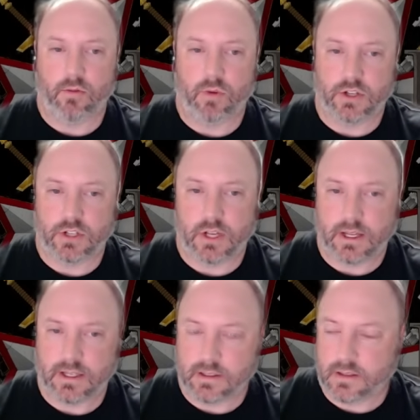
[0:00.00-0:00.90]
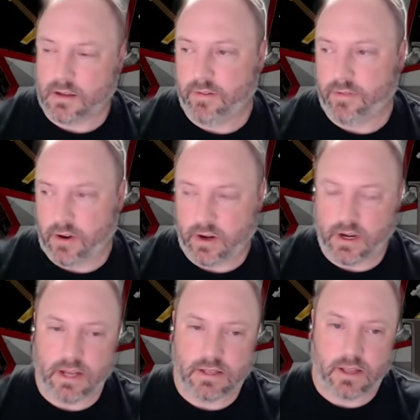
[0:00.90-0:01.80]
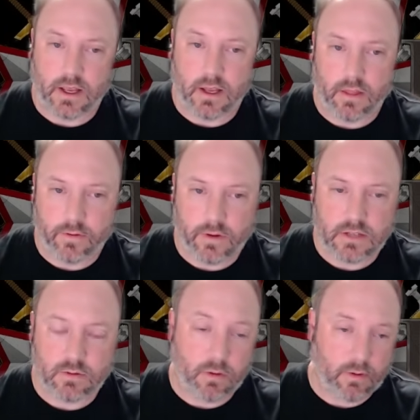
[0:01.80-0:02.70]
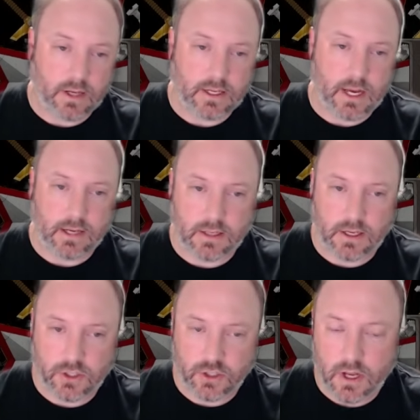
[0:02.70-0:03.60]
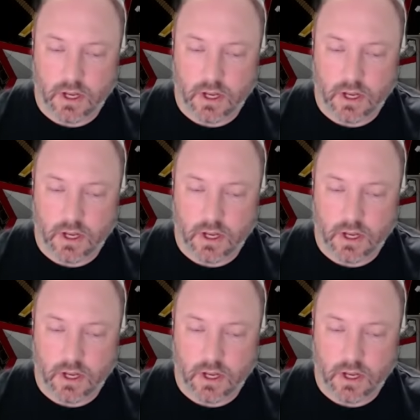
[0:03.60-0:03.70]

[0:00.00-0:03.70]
which is very nice. They hit on 3s with 3 attacks each.